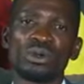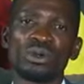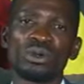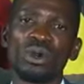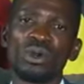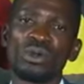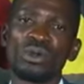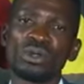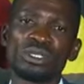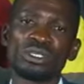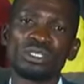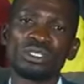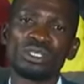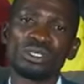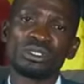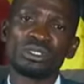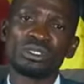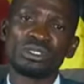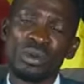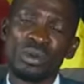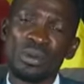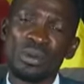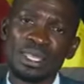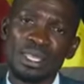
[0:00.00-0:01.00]
called
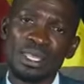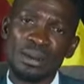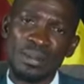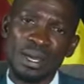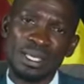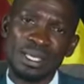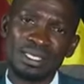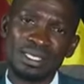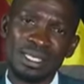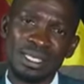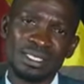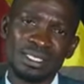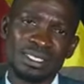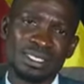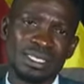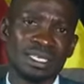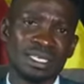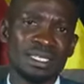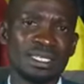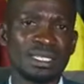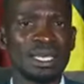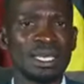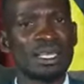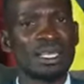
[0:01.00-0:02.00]
Sowing the Mustard
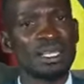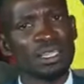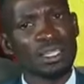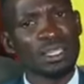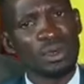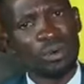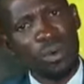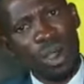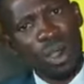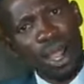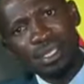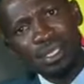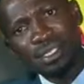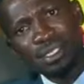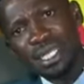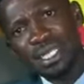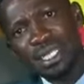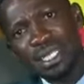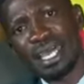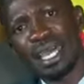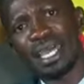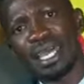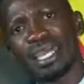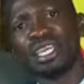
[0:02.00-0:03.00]
Seed, the words
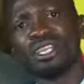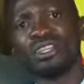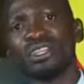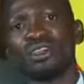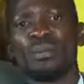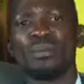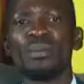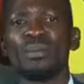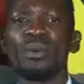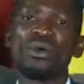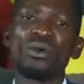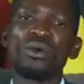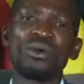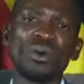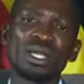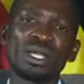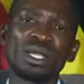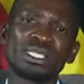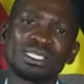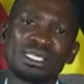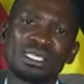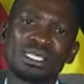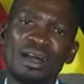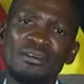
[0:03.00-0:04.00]
that are in your book,
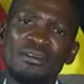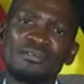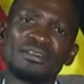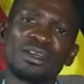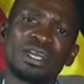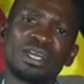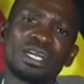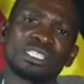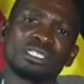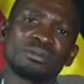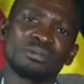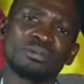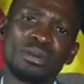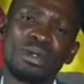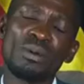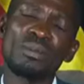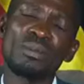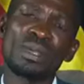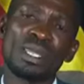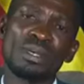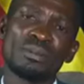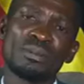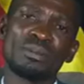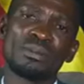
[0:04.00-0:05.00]
What is Africa's
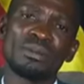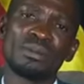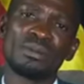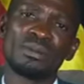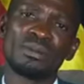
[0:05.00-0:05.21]
Problem?